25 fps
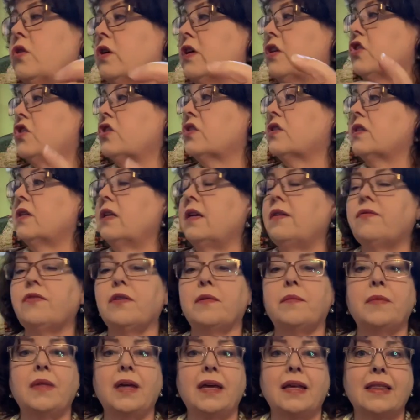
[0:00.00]
can just leave
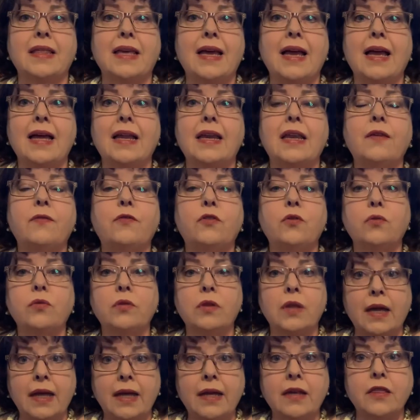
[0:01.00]
them like that if you
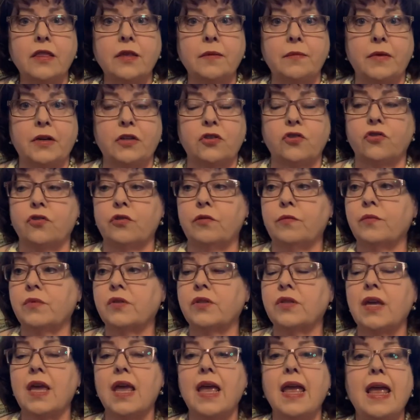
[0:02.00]
like the
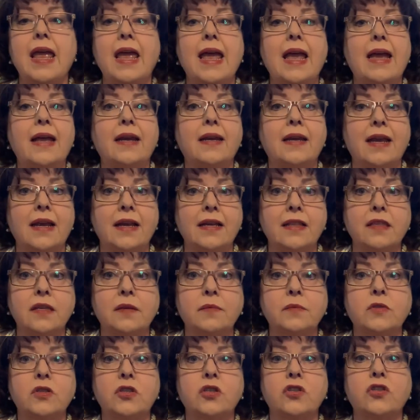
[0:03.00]
mushrooms and add
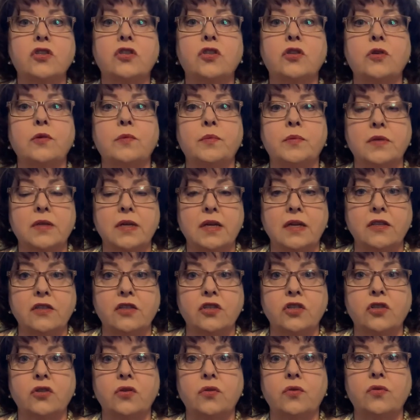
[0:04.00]
them to soups and
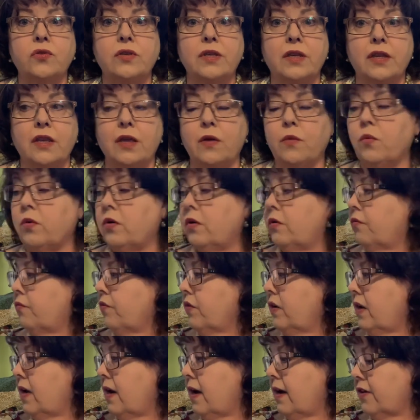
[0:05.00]
stews and they will
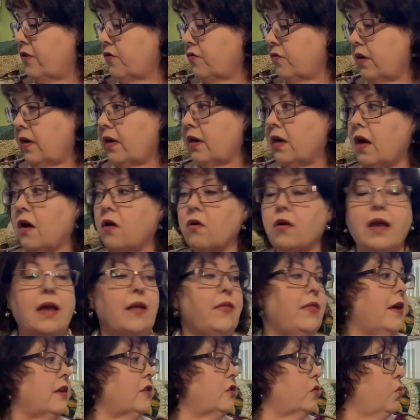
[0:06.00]
rehydrate. Okay,
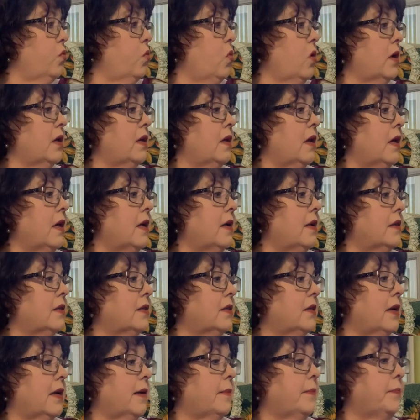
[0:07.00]
that's one
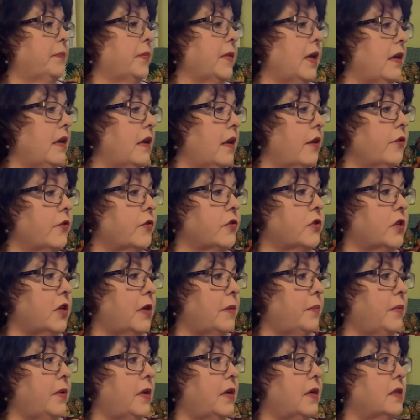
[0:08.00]
tip. Another
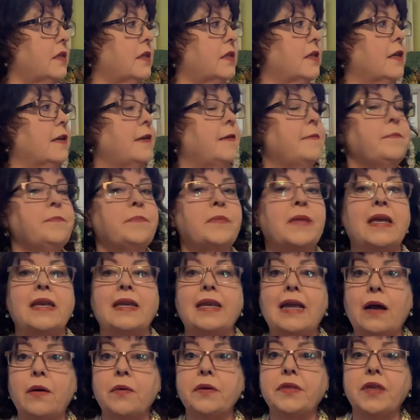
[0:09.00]
tip is
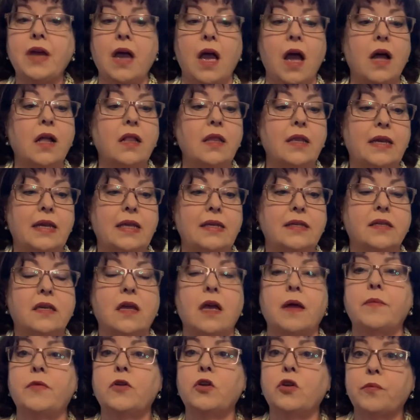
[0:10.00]
now with the holidays
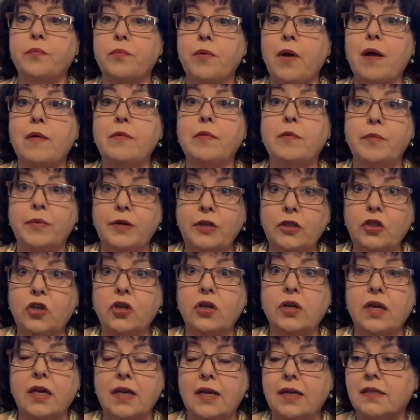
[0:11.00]
coming, you're probably
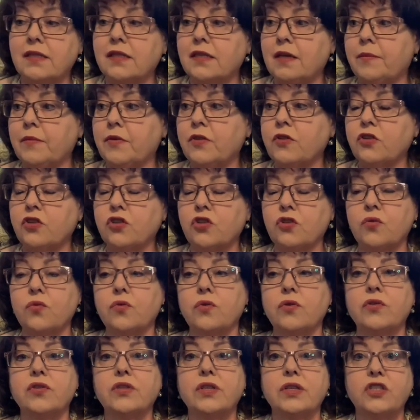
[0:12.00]
looking at some of the
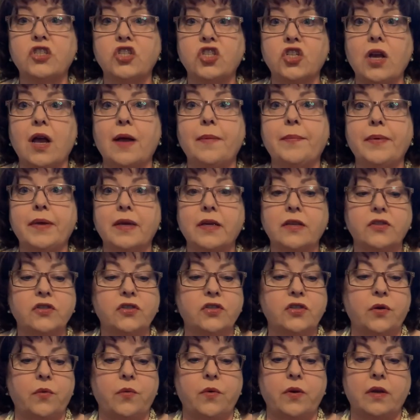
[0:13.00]
stores and shopping and
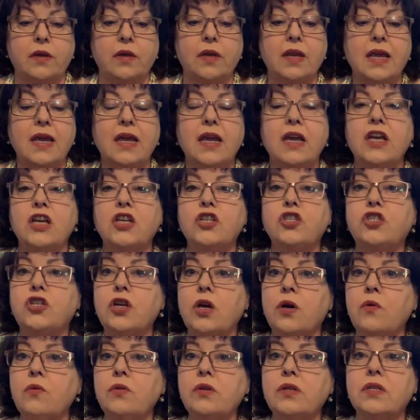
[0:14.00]
so on.
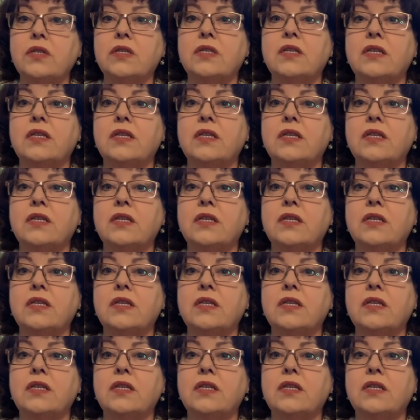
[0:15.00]
Don't